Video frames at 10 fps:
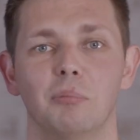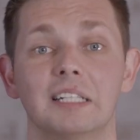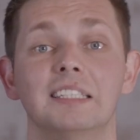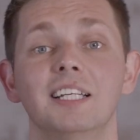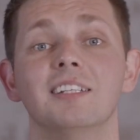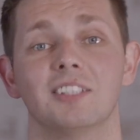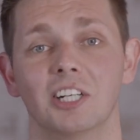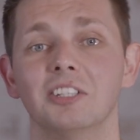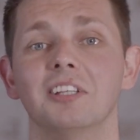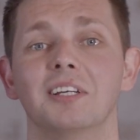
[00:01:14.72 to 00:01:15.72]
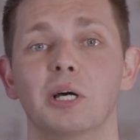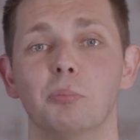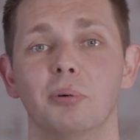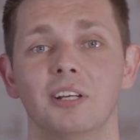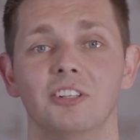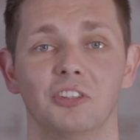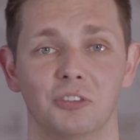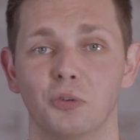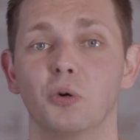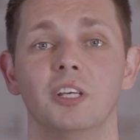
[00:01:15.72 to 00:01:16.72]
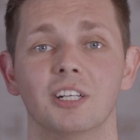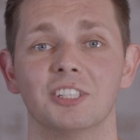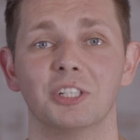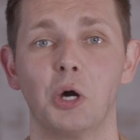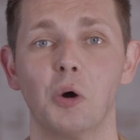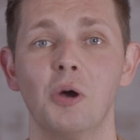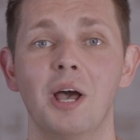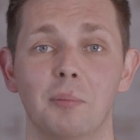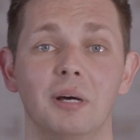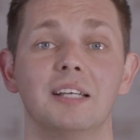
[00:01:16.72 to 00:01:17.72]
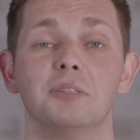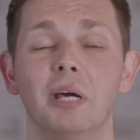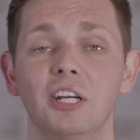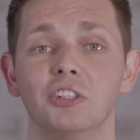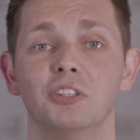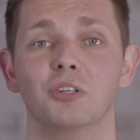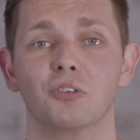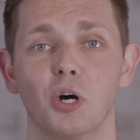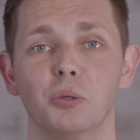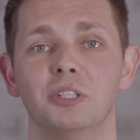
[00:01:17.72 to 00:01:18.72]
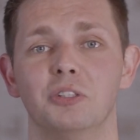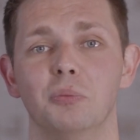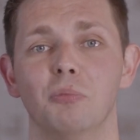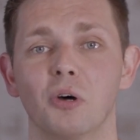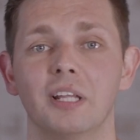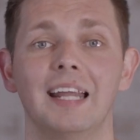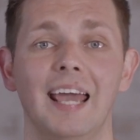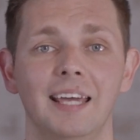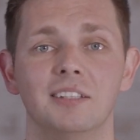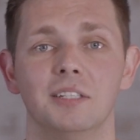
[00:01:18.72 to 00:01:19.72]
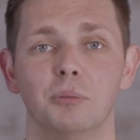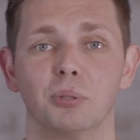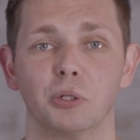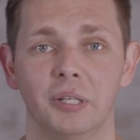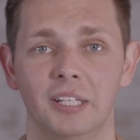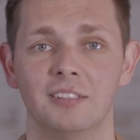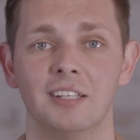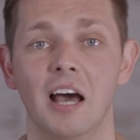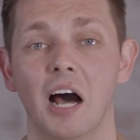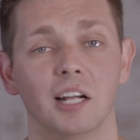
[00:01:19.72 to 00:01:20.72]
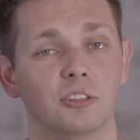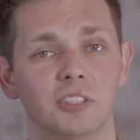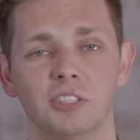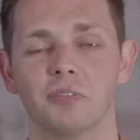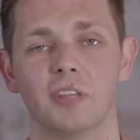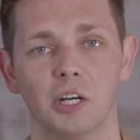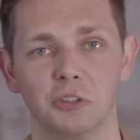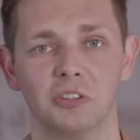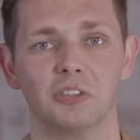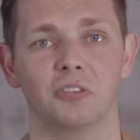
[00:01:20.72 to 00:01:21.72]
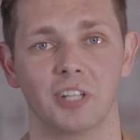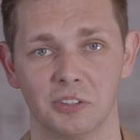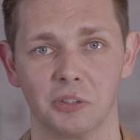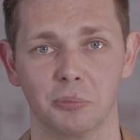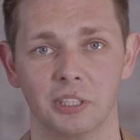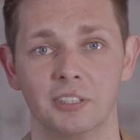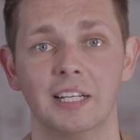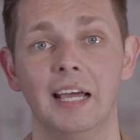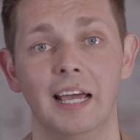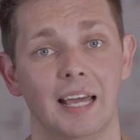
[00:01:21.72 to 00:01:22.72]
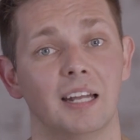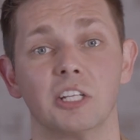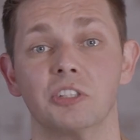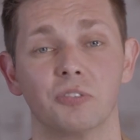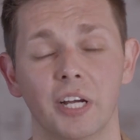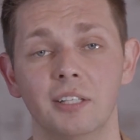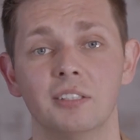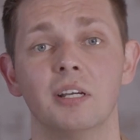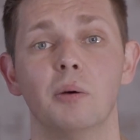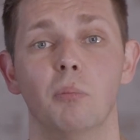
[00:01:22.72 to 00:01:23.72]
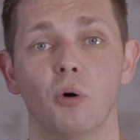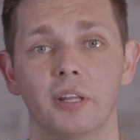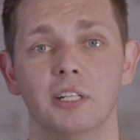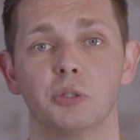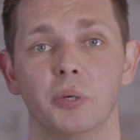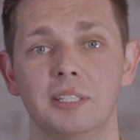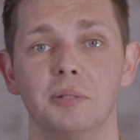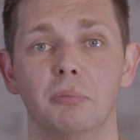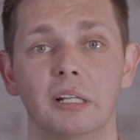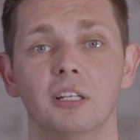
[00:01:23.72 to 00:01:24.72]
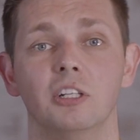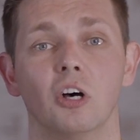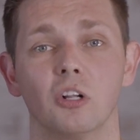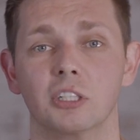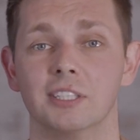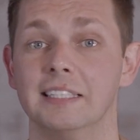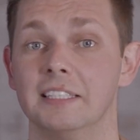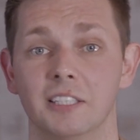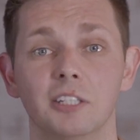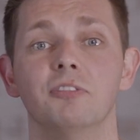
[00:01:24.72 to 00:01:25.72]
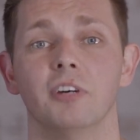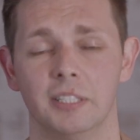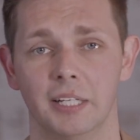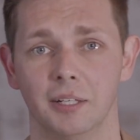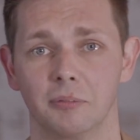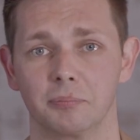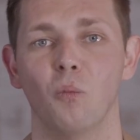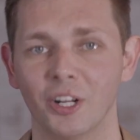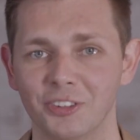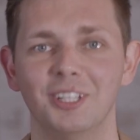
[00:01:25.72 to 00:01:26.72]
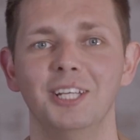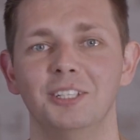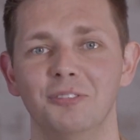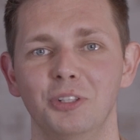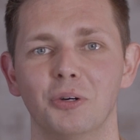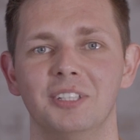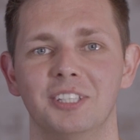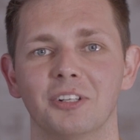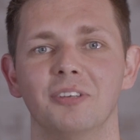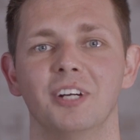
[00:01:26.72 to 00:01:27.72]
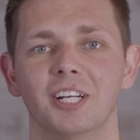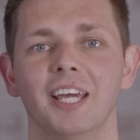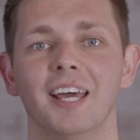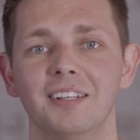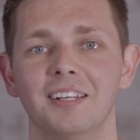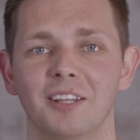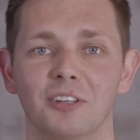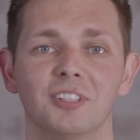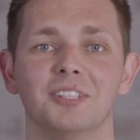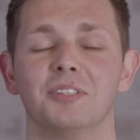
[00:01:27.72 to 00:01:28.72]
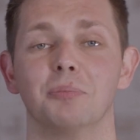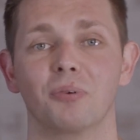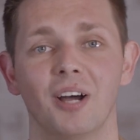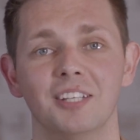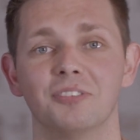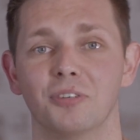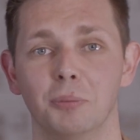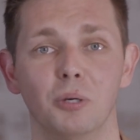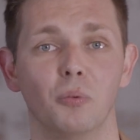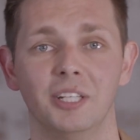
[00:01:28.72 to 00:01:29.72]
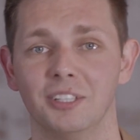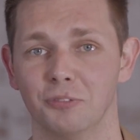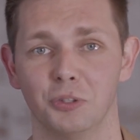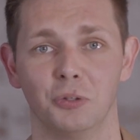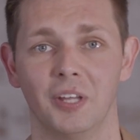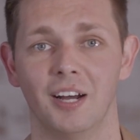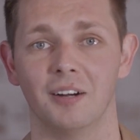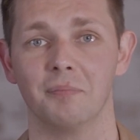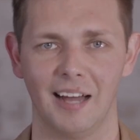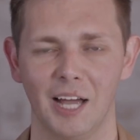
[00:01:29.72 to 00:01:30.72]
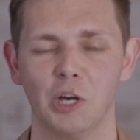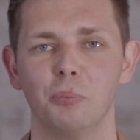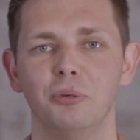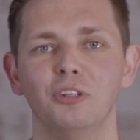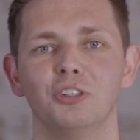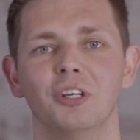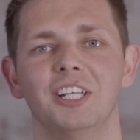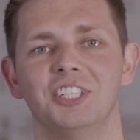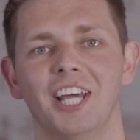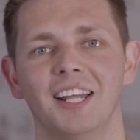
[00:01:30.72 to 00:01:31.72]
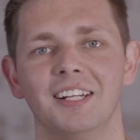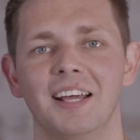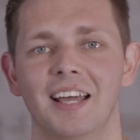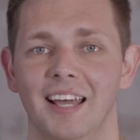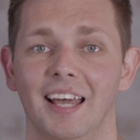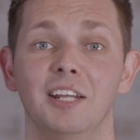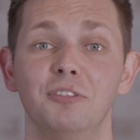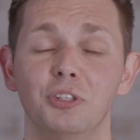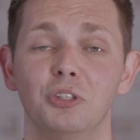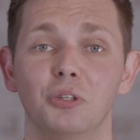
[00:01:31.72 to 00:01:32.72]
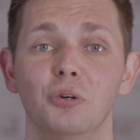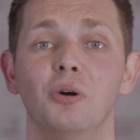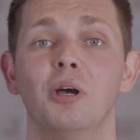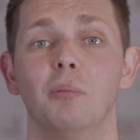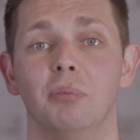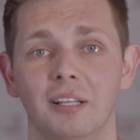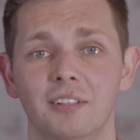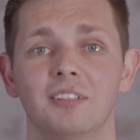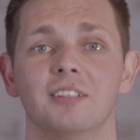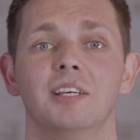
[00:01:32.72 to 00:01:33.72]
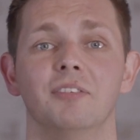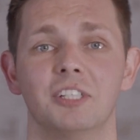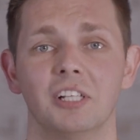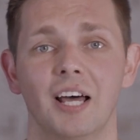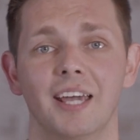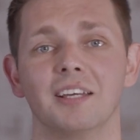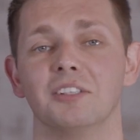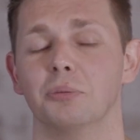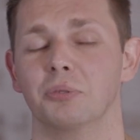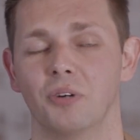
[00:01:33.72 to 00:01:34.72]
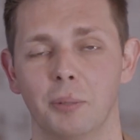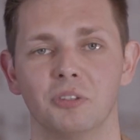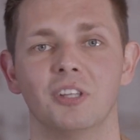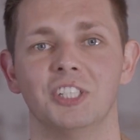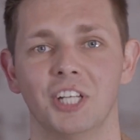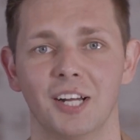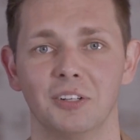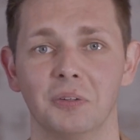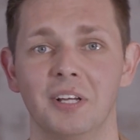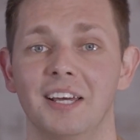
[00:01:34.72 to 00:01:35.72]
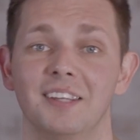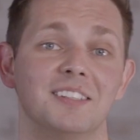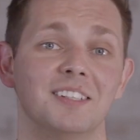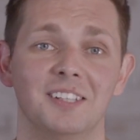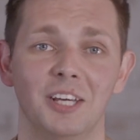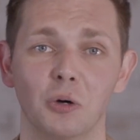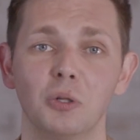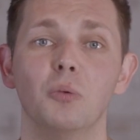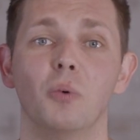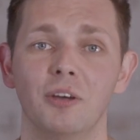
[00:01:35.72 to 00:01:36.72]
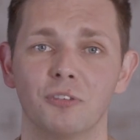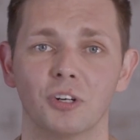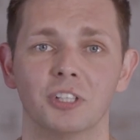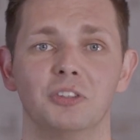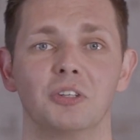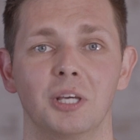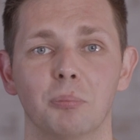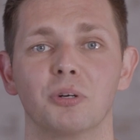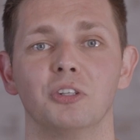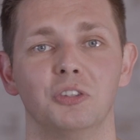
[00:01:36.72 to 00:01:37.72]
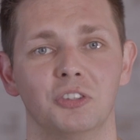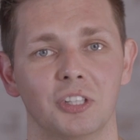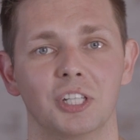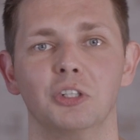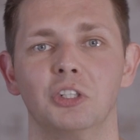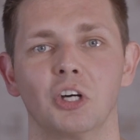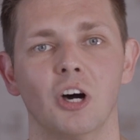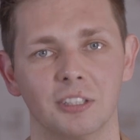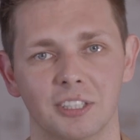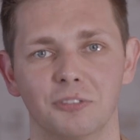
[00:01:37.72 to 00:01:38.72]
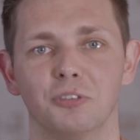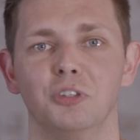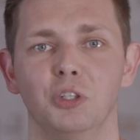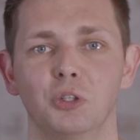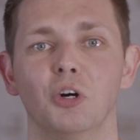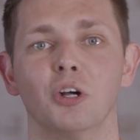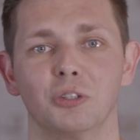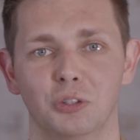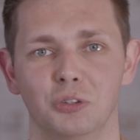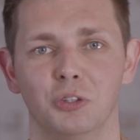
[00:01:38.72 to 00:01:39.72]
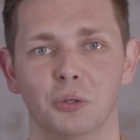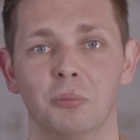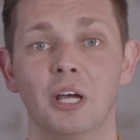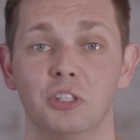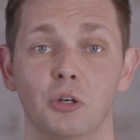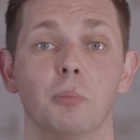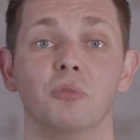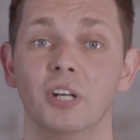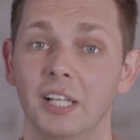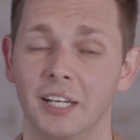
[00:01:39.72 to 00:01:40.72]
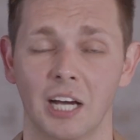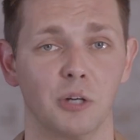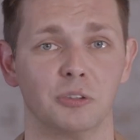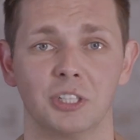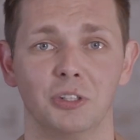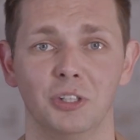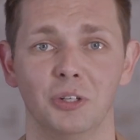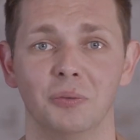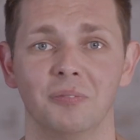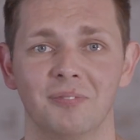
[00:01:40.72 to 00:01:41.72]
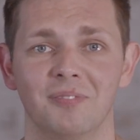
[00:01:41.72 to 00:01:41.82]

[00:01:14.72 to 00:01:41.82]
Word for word: Martin started the company just 4 years ago, but has managed to grow it to more than 80 employees, hundreds of thousands of customers, and has raised more than $20 million in seed funding. Watch the interview until the very end. There is a surprise freebie waiting for you there. I hope you enjoy the chat, and if you do, please give us a like and subscribe to the channel. This is the only way for us to keep producing the good content for you on YouTube, so I'm really counting on you.